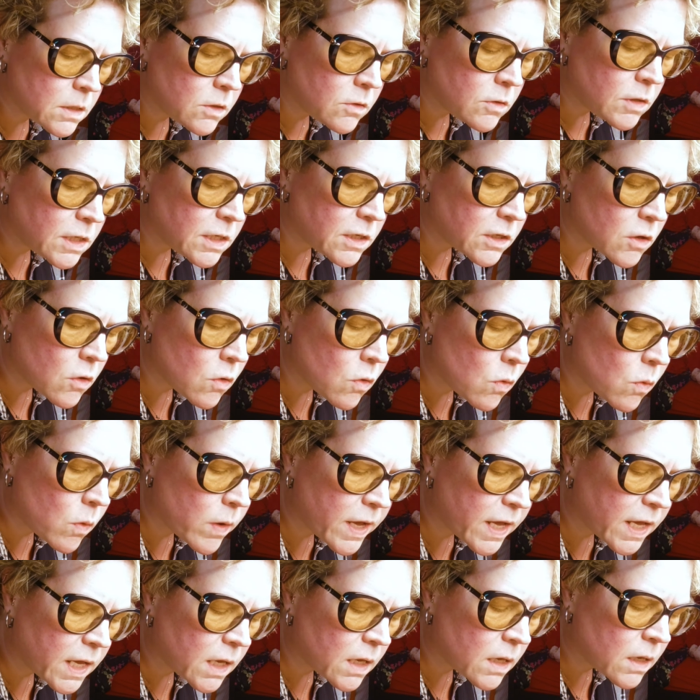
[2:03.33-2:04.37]
You need to go
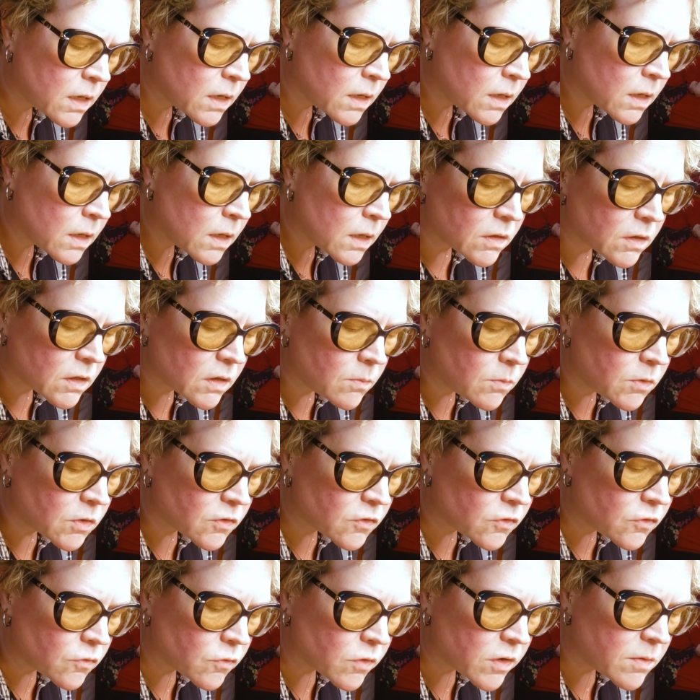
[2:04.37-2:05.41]
away. Come here,
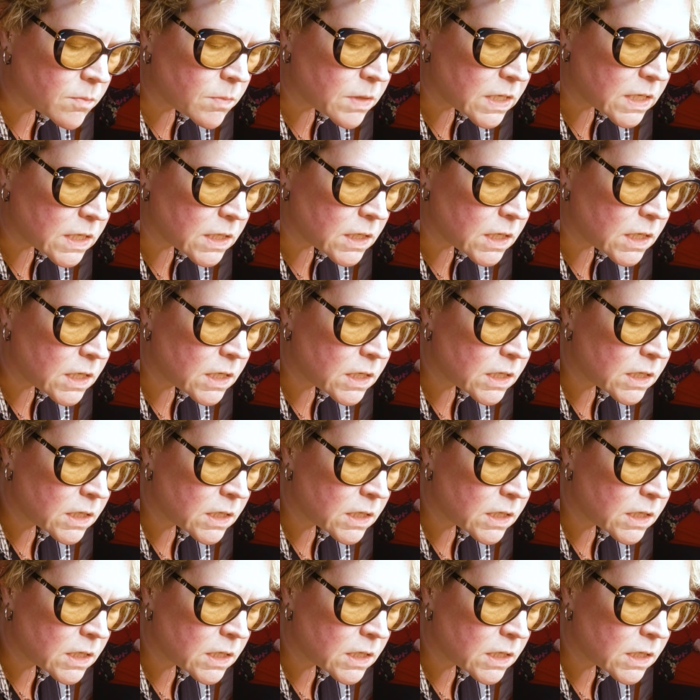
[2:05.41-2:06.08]
stray bead.